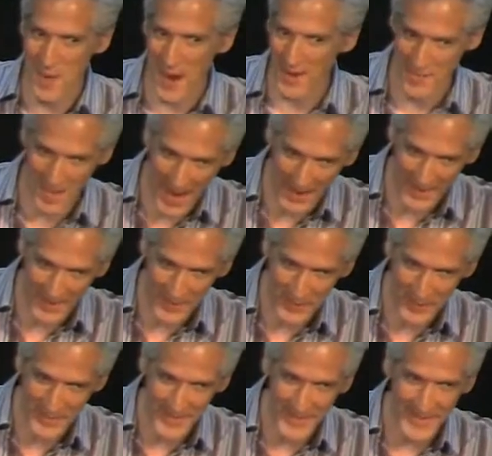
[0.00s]
married man.
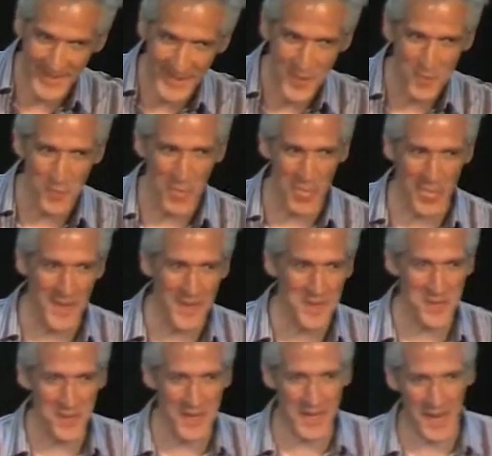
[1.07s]

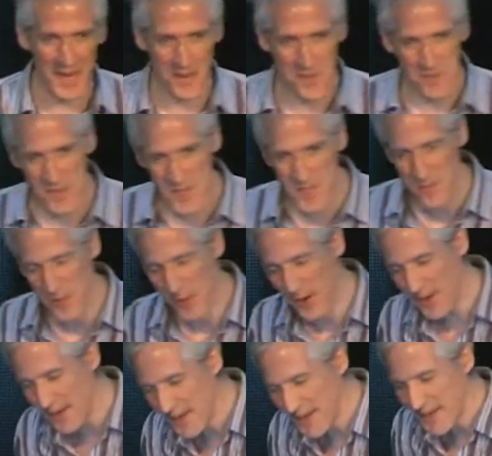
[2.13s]
so he kind of missed the
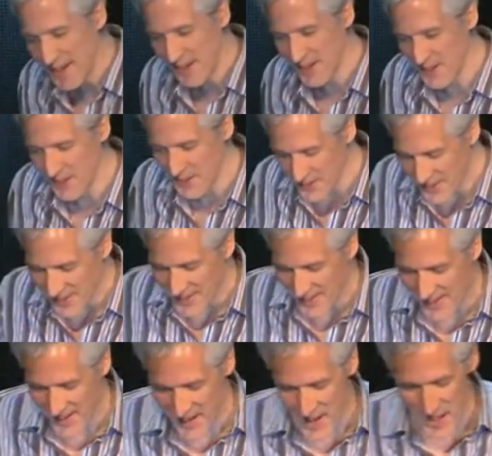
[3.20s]
point a little.
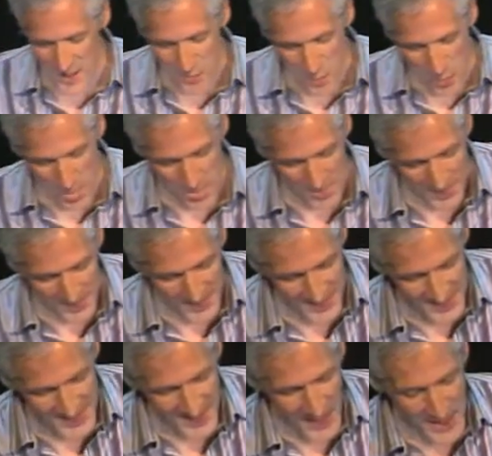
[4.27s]
Uh,
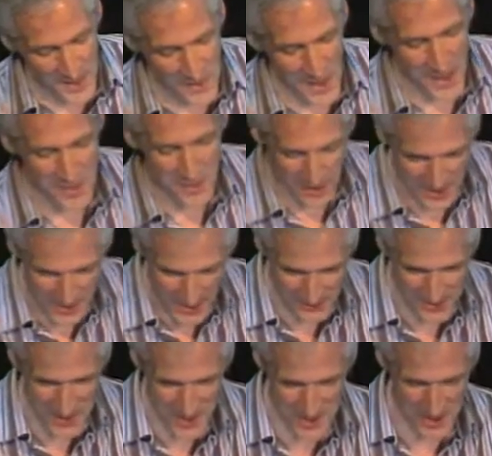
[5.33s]
and then we had a morning
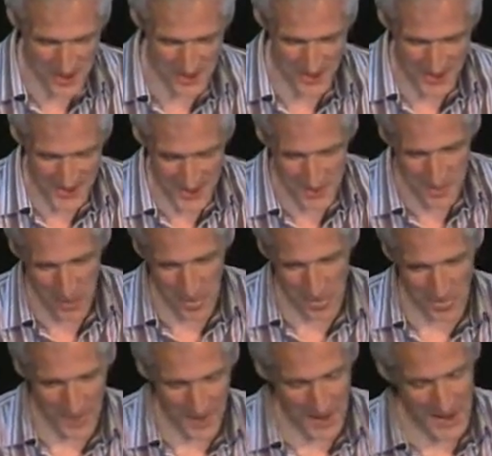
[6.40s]
after survey.
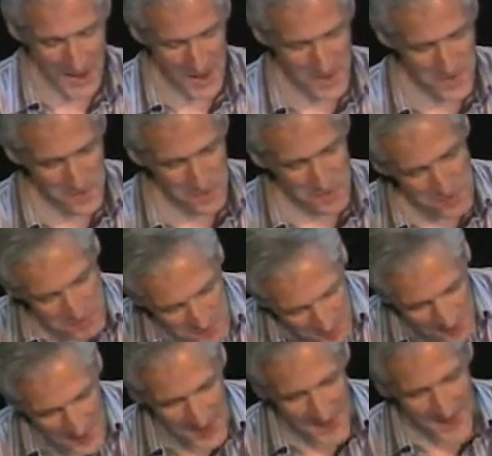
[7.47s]
Um,
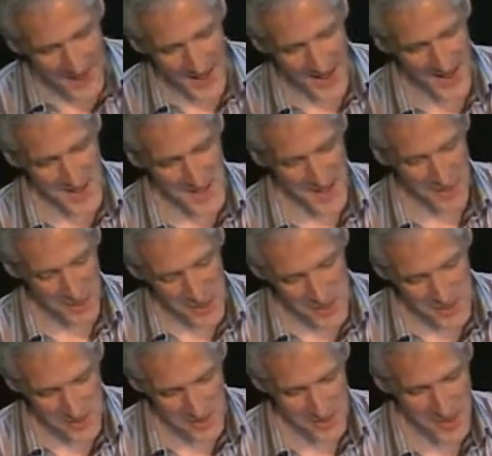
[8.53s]
and uh,
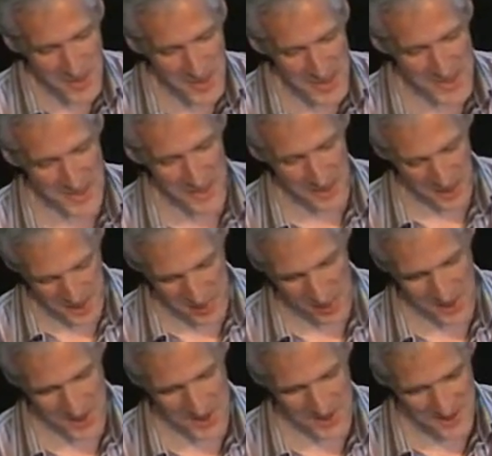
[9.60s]
which was basically quite
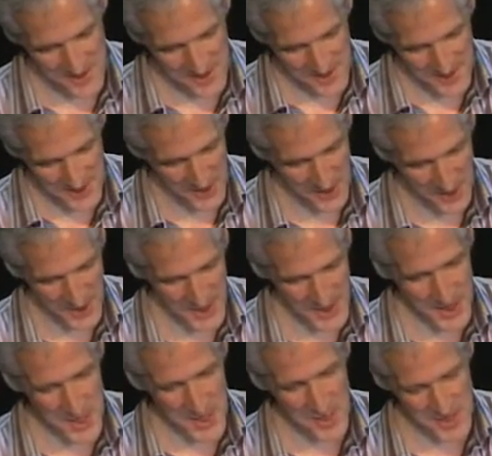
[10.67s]
positive. You know, I think
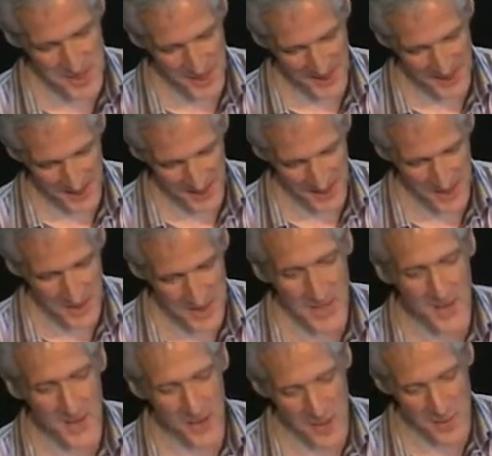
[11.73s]
60% or
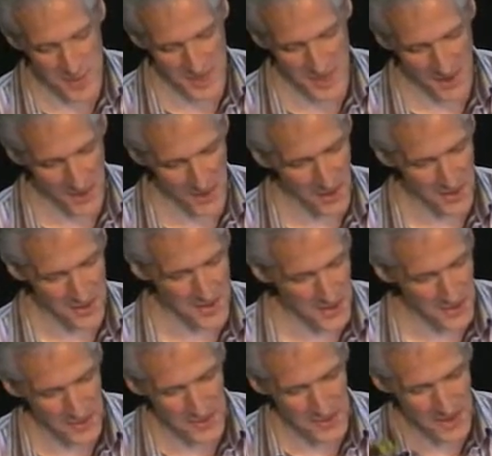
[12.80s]
75% thought, you
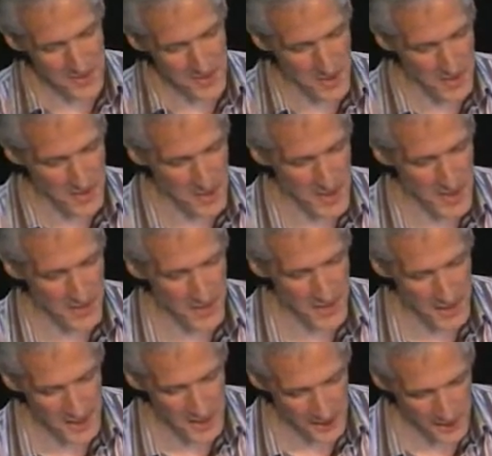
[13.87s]
know, gave the gave
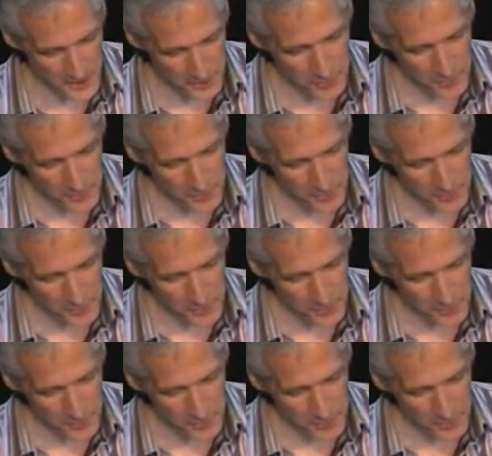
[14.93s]
the uh,